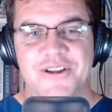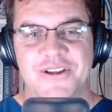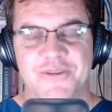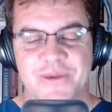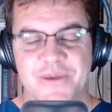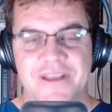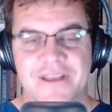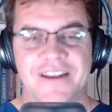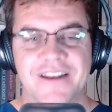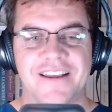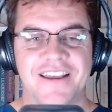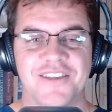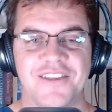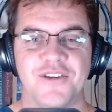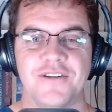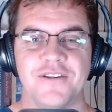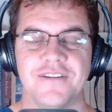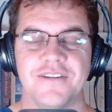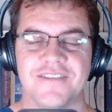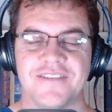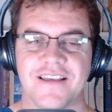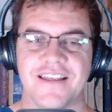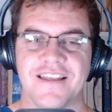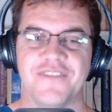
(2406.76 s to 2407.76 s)
we're going to get you
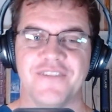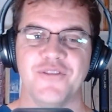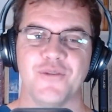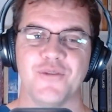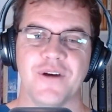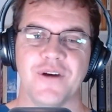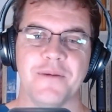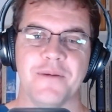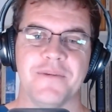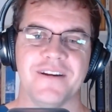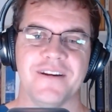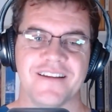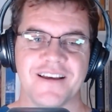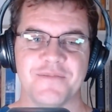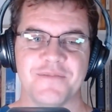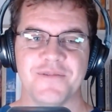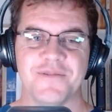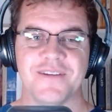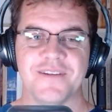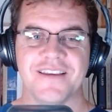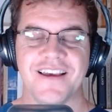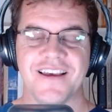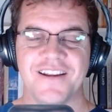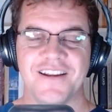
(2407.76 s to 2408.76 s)
to South Africa. I'm going to
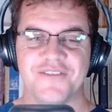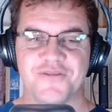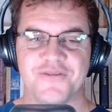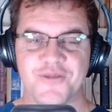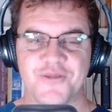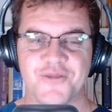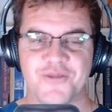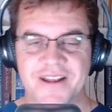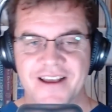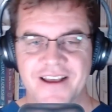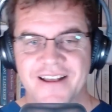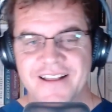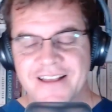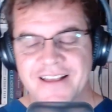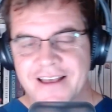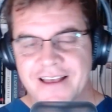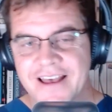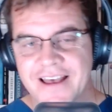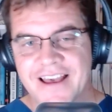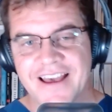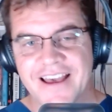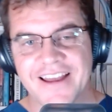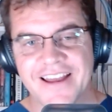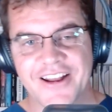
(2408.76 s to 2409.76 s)
come to California.
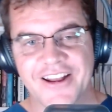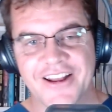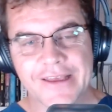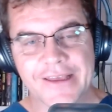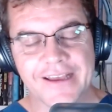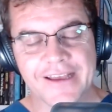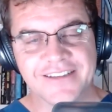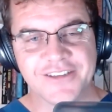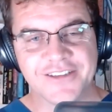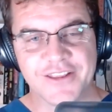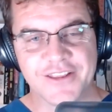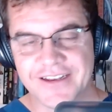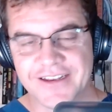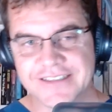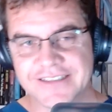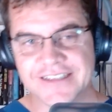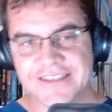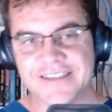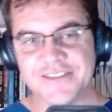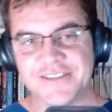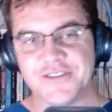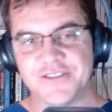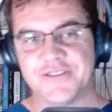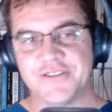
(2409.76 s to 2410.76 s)
And okay, so the
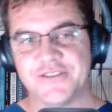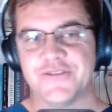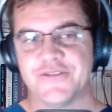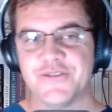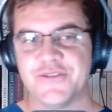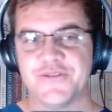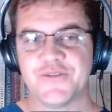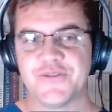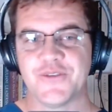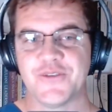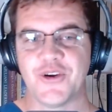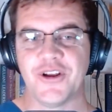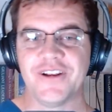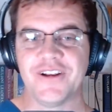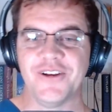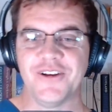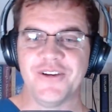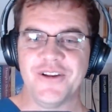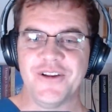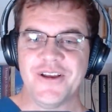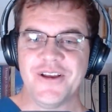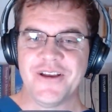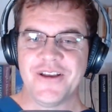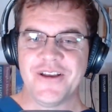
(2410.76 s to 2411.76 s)
listeners who've
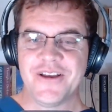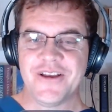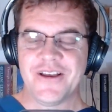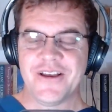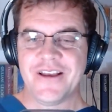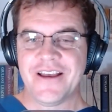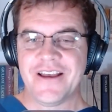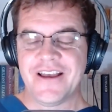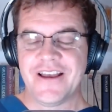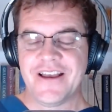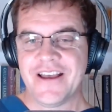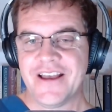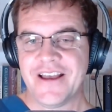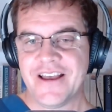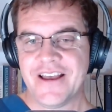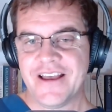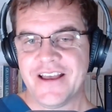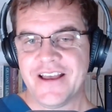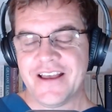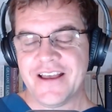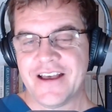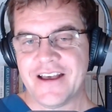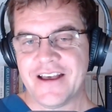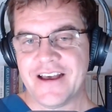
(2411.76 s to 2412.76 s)
gotten,
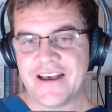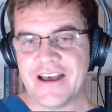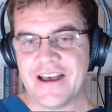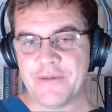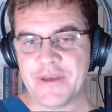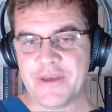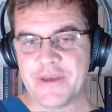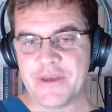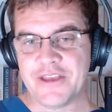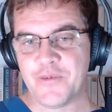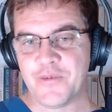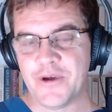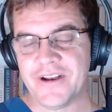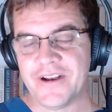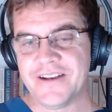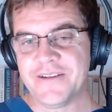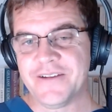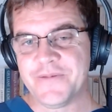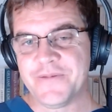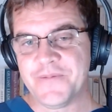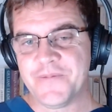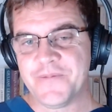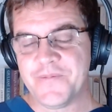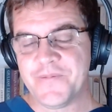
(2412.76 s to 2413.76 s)
I beg your
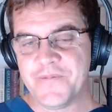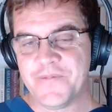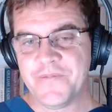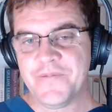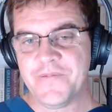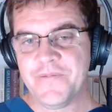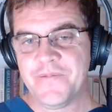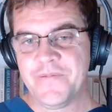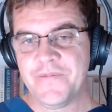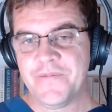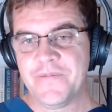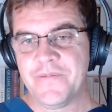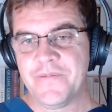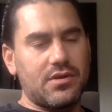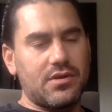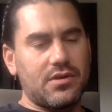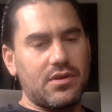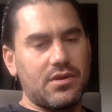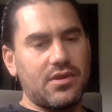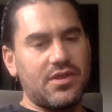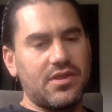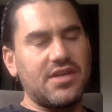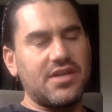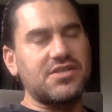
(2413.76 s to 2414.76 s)
pardon?
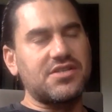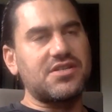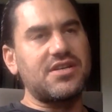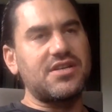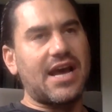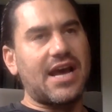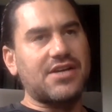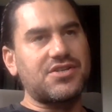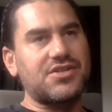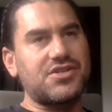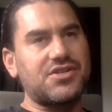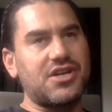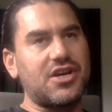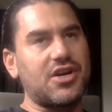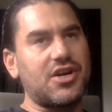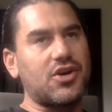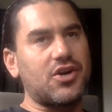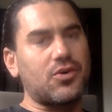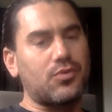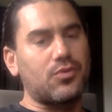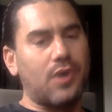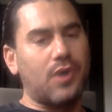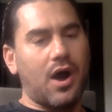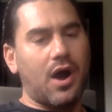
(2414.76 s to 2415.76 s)
This next
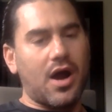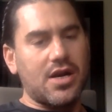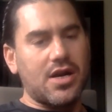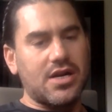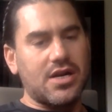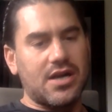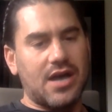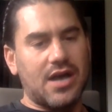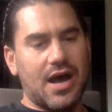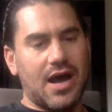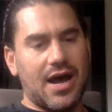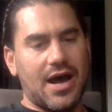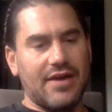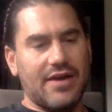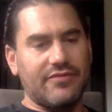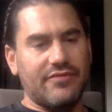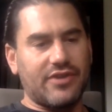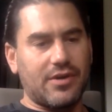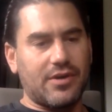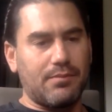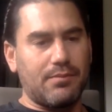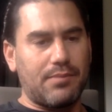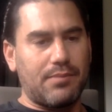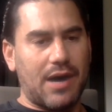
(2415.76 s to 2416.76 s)
year, Rod and I have
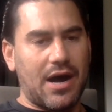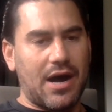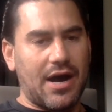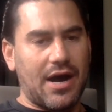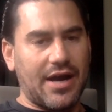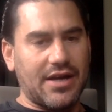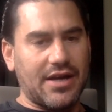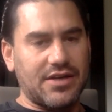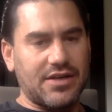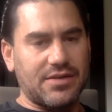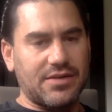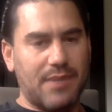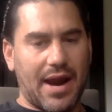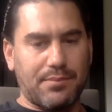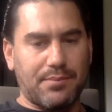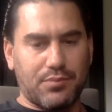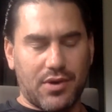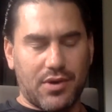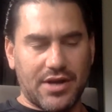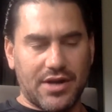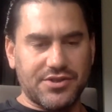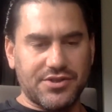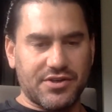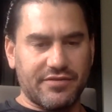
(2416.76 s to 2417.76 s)
combined my
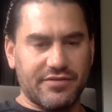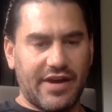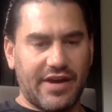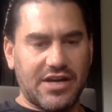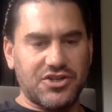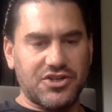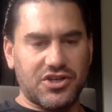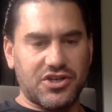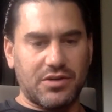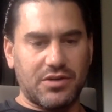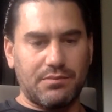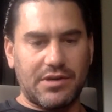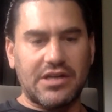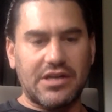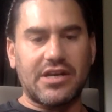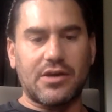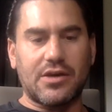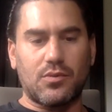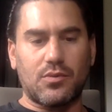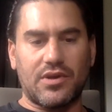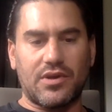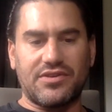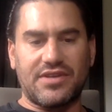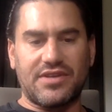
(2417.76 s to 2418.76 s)
preservation
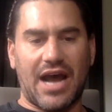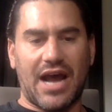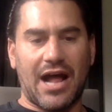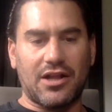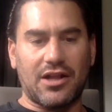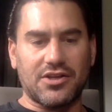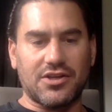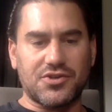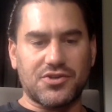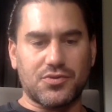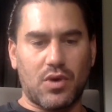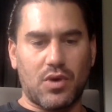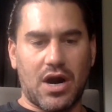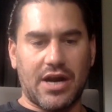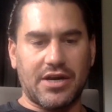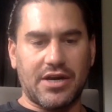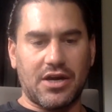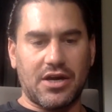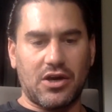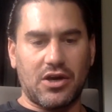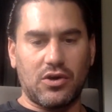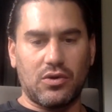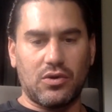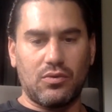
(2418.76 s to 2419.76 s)
meeting with Dallas
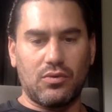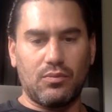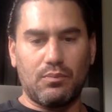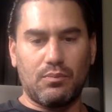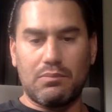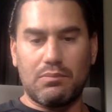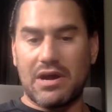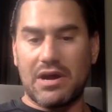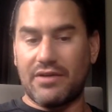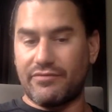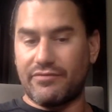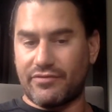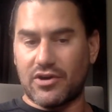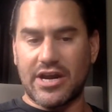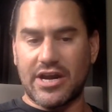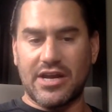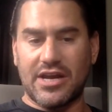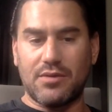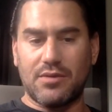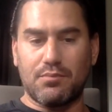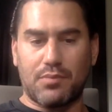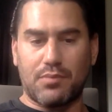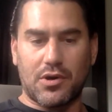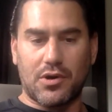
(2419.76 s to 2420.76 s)
Rhino, but for
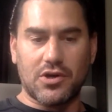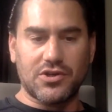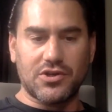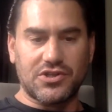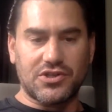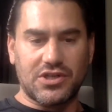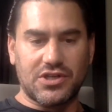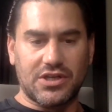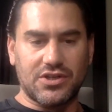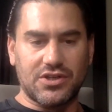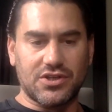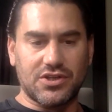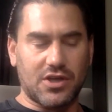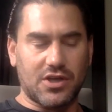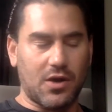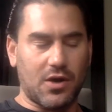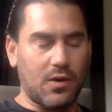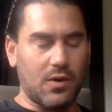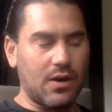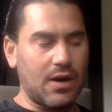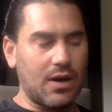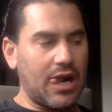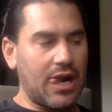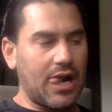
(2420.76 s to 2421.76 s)
in person.
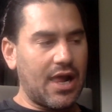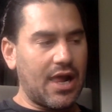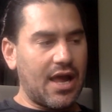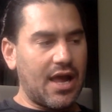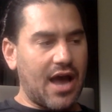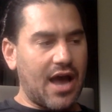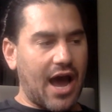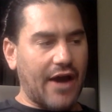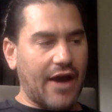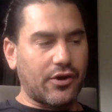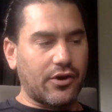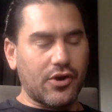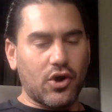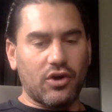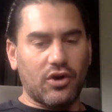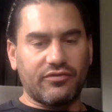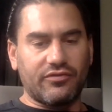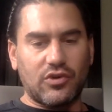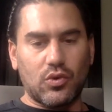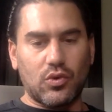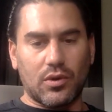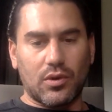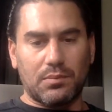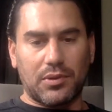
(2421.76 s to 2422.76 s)
So I don't know if
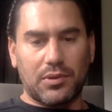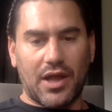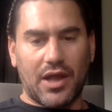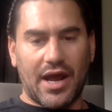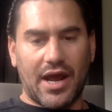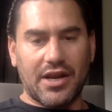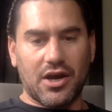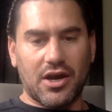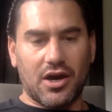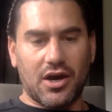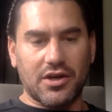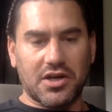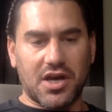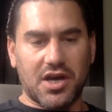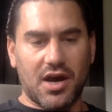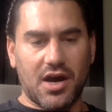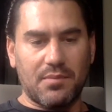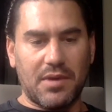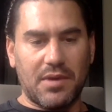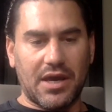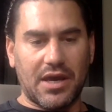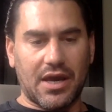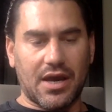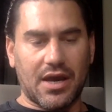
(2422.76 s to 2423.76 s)
you were planning on
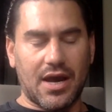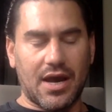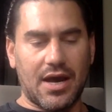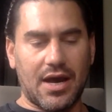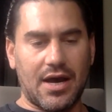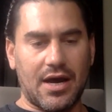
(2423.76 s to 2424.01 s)
coming